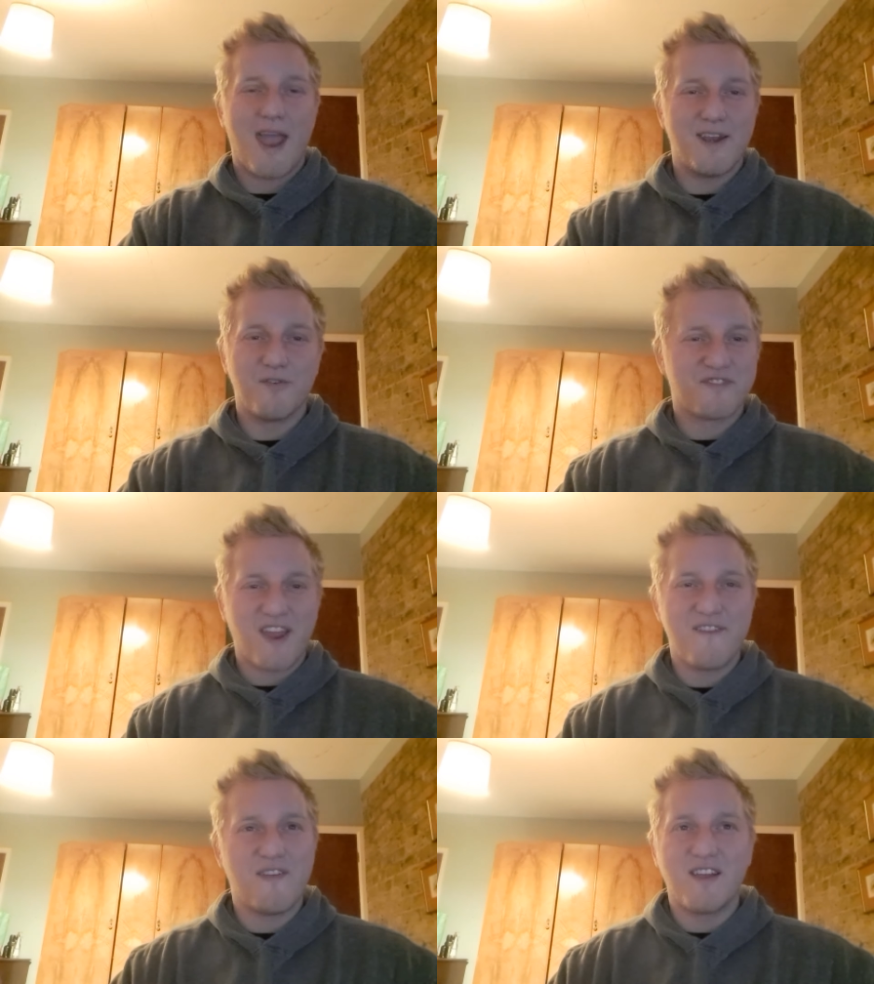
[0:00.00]
And he'll
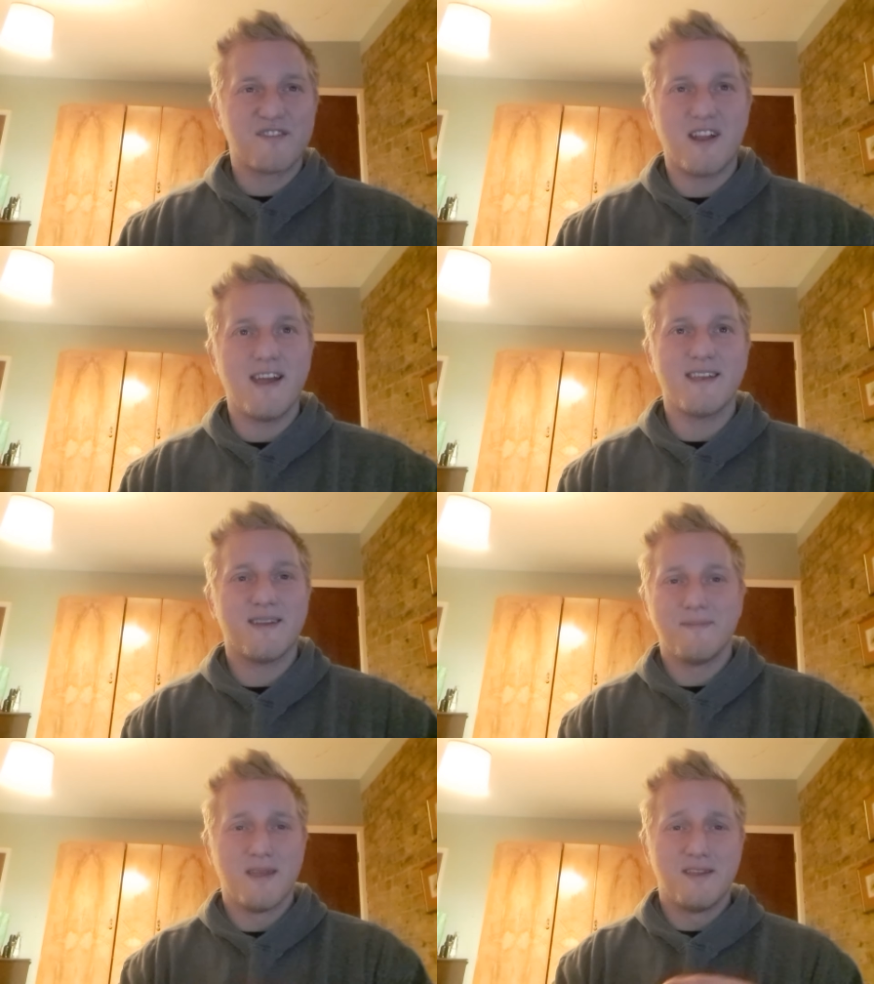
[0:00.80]
say things
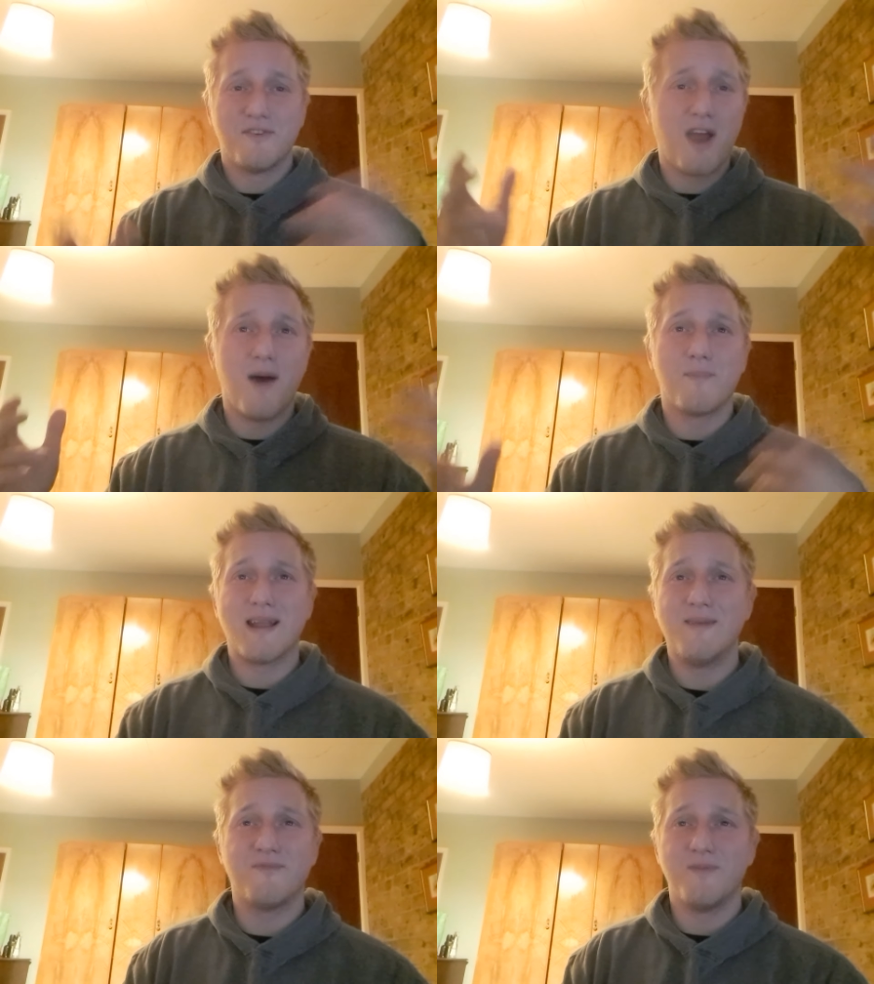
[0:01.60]
like, you can't
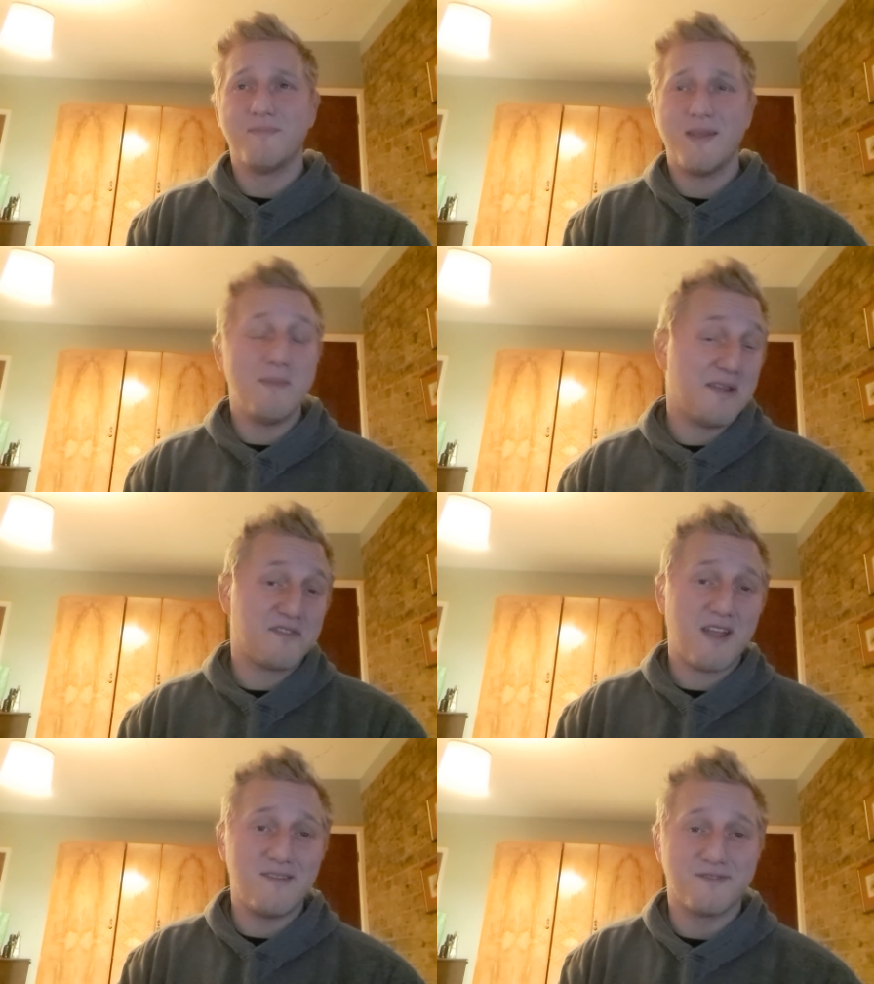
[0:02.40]
blame them. It
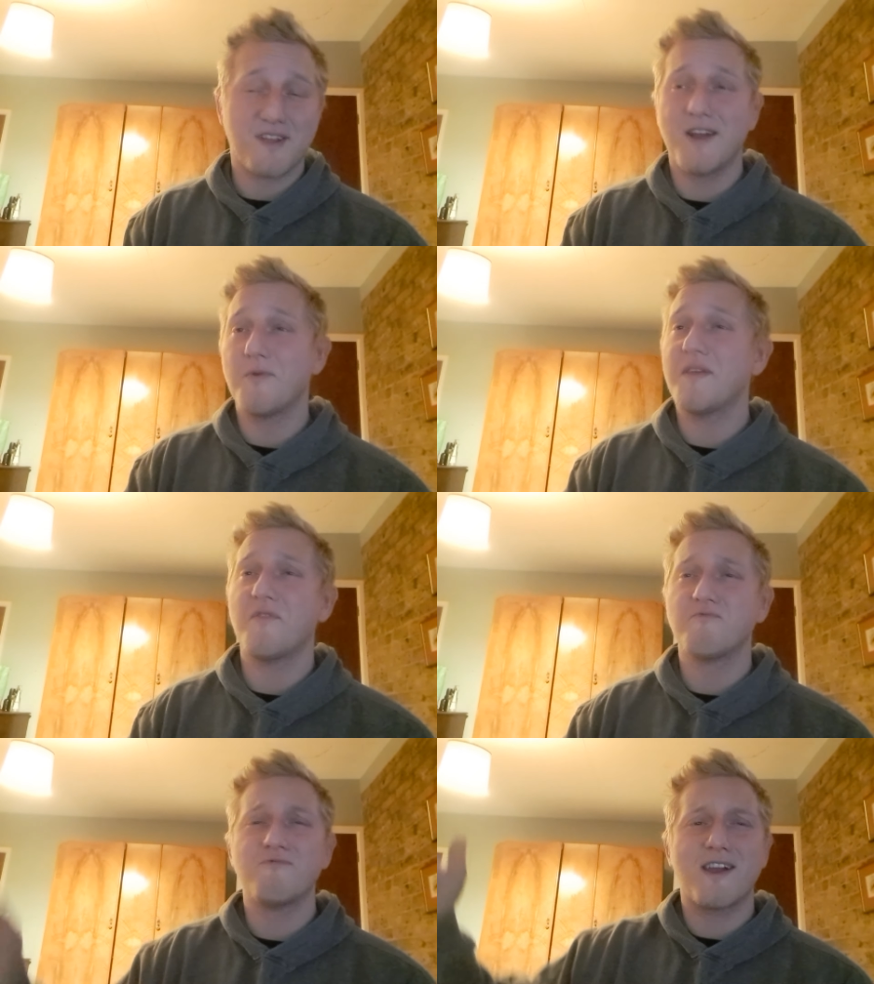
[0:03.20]
makes sense. I don't
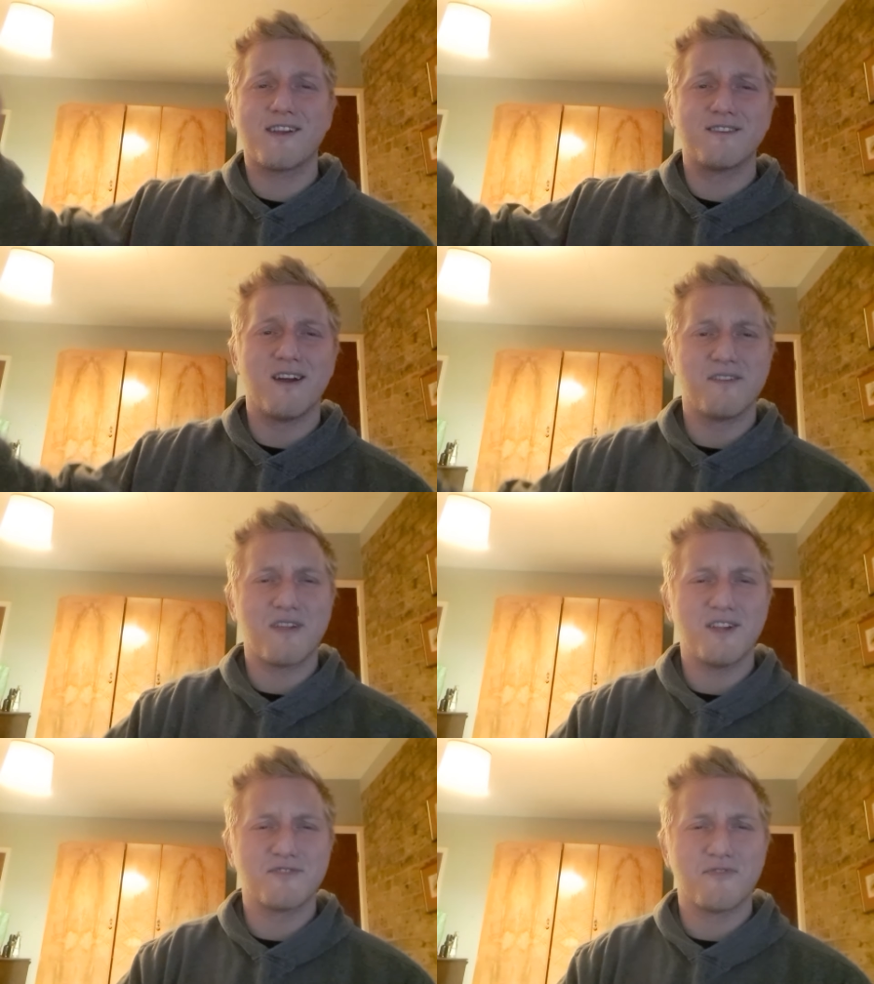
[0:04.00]
even recognize
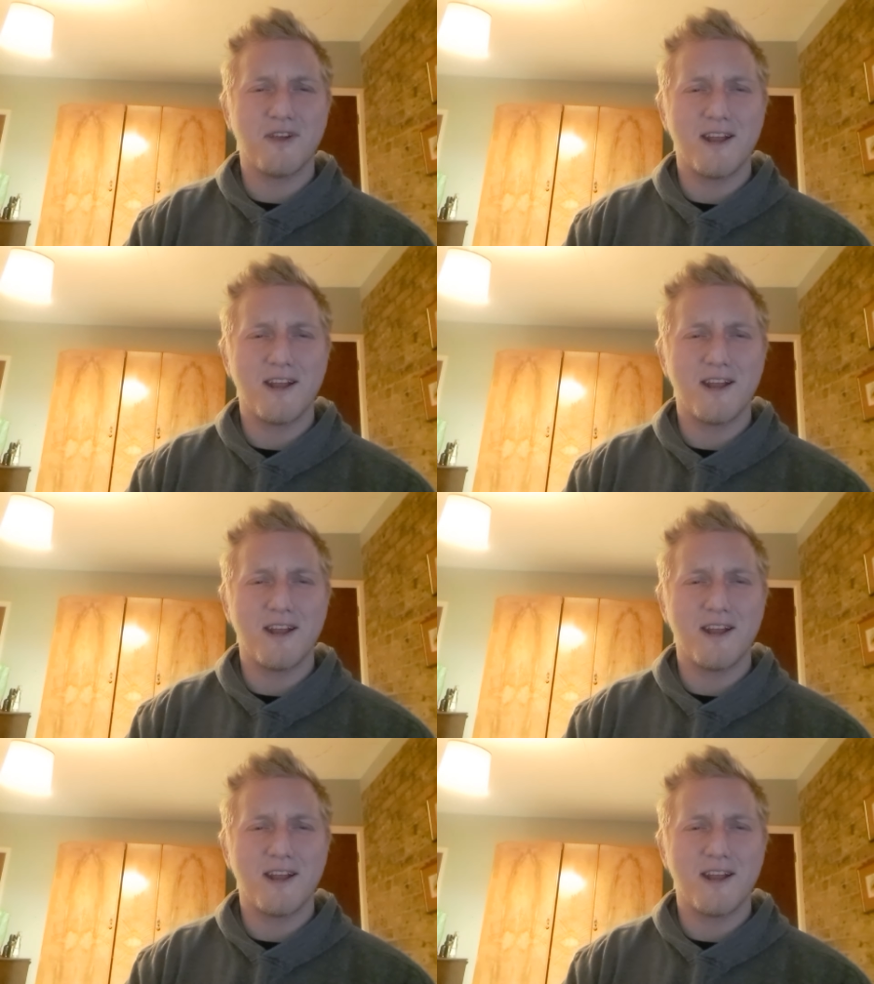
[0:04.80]
H3